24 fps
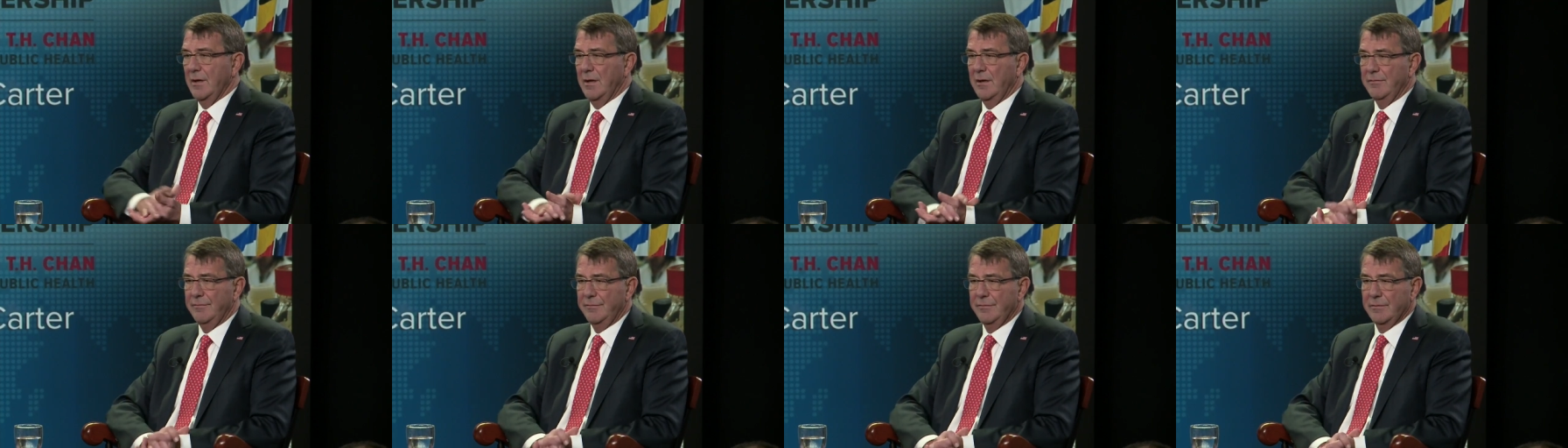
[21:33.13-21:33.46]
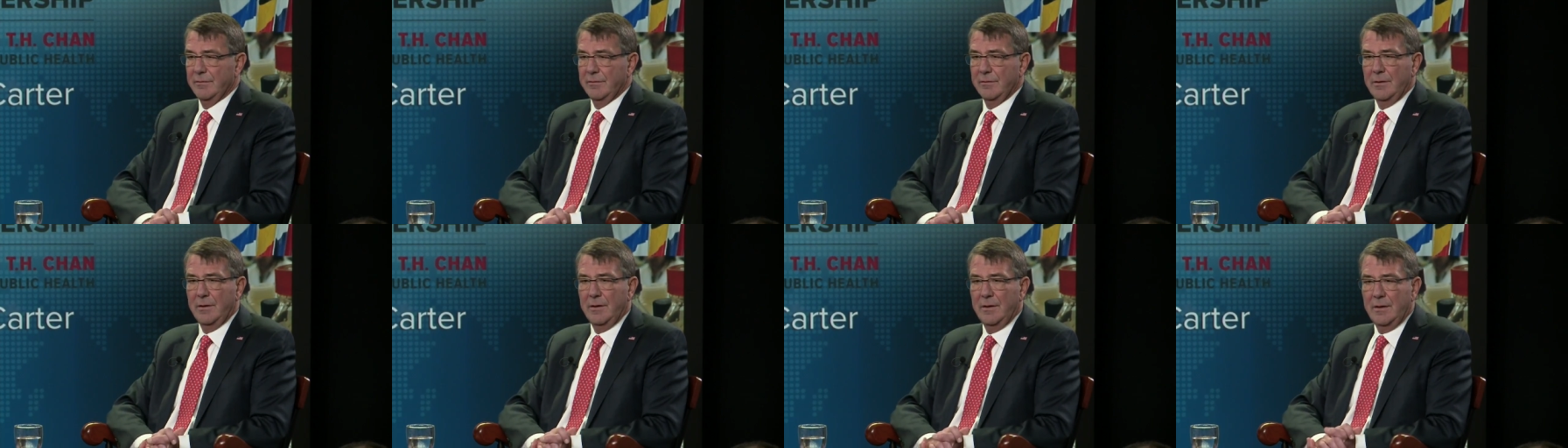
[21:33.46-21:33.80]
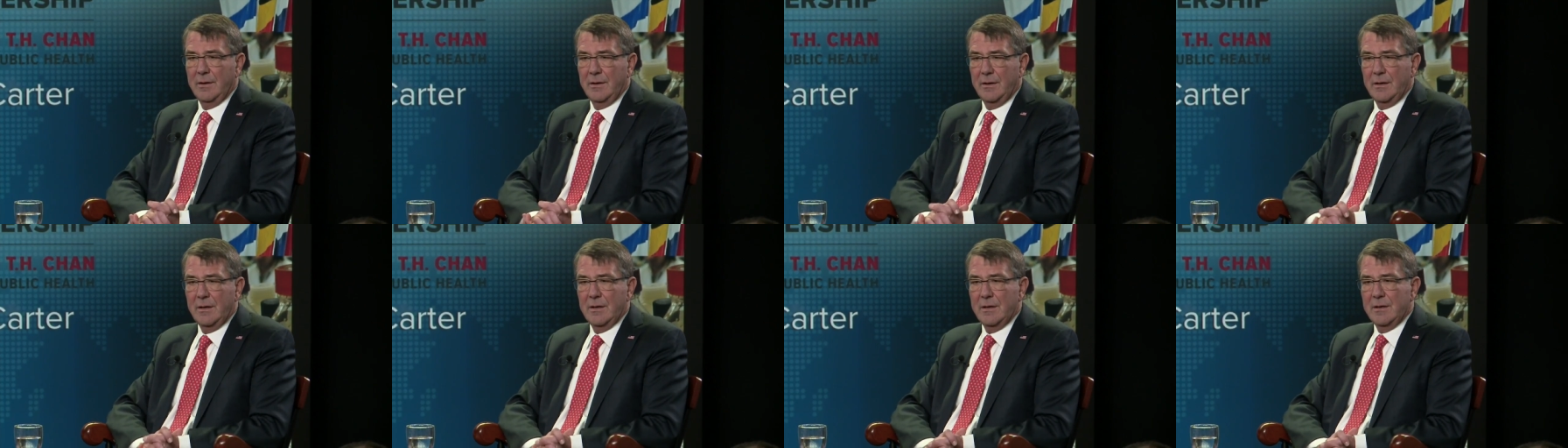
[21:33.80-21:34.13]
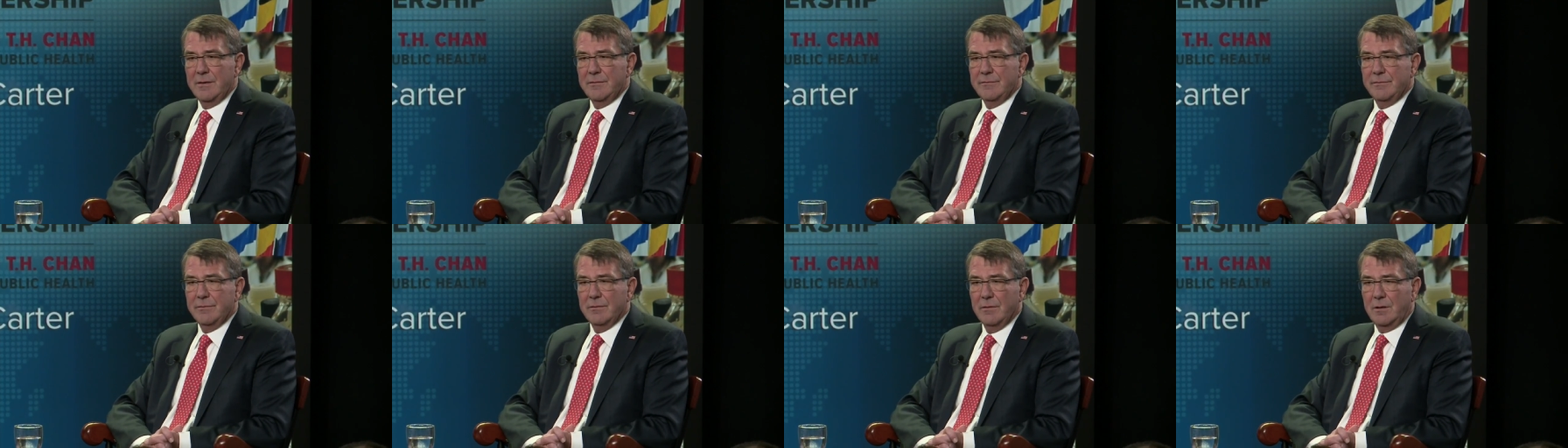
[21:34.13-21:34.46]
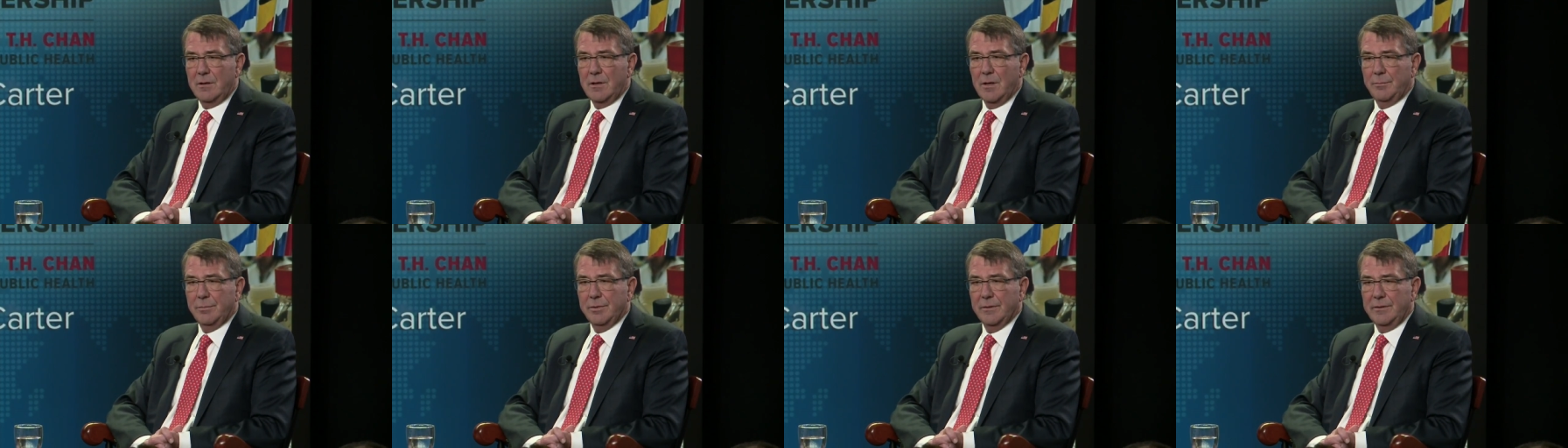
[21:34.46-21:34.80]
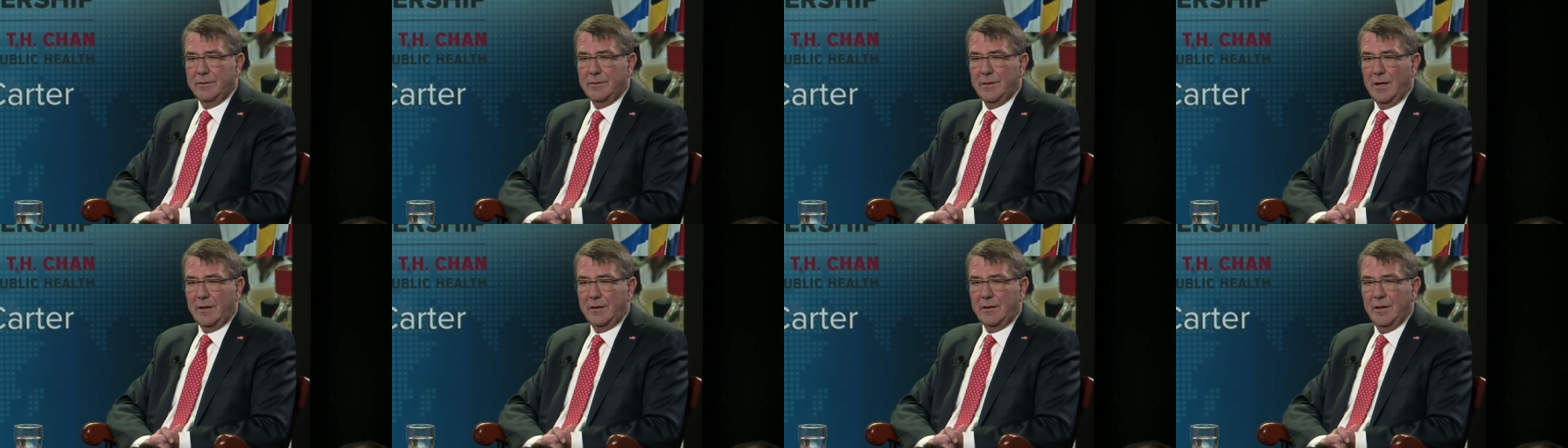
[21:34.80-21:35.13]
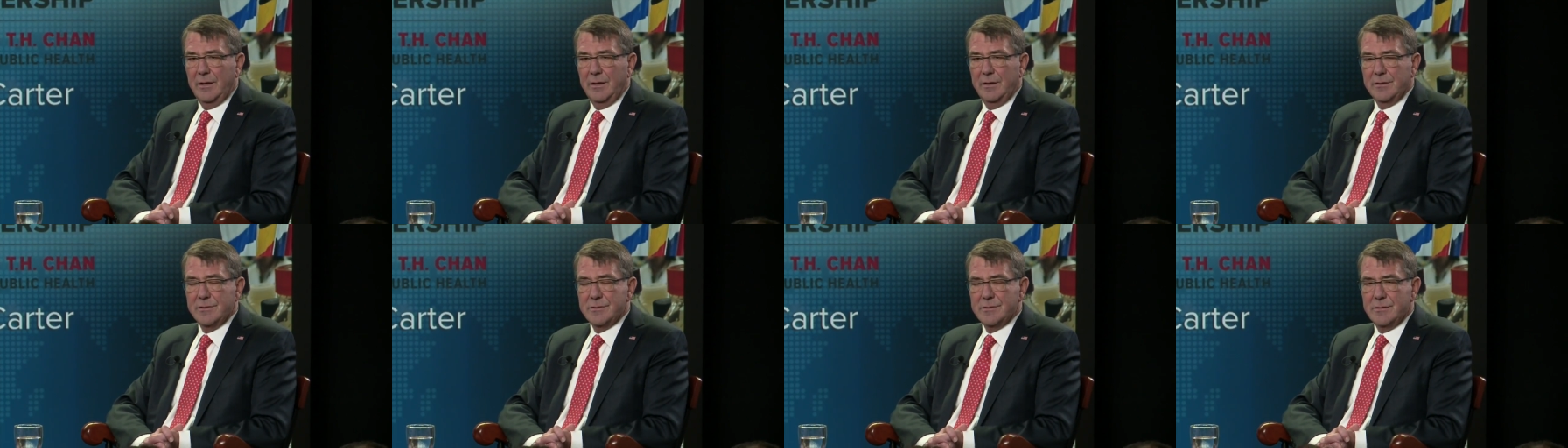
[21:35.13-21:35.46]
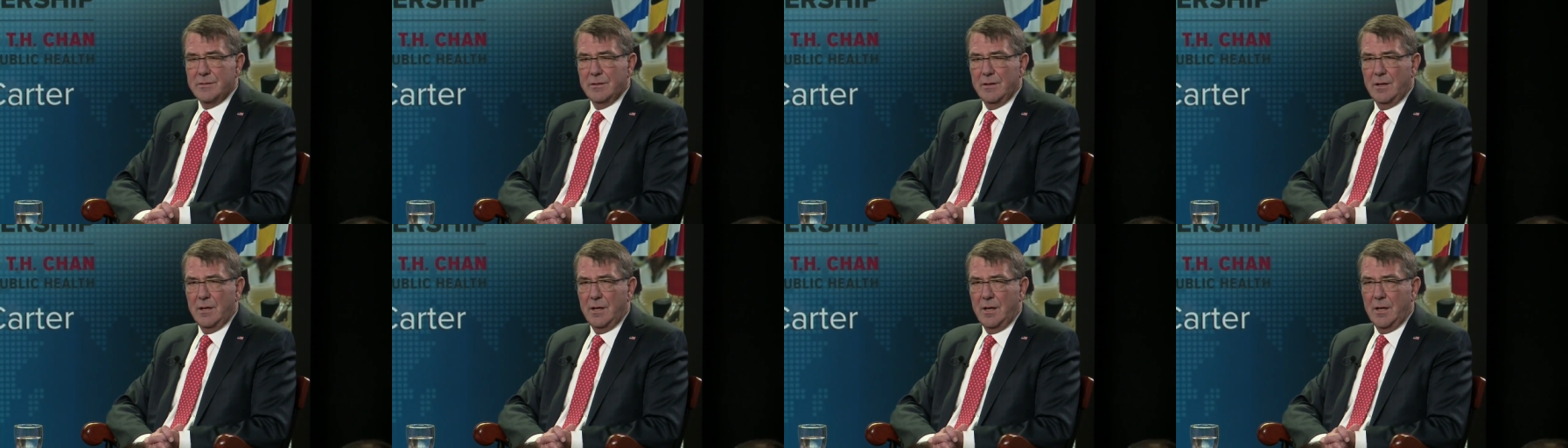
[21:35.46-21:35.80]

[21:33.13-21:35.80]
now for for a couple of decades.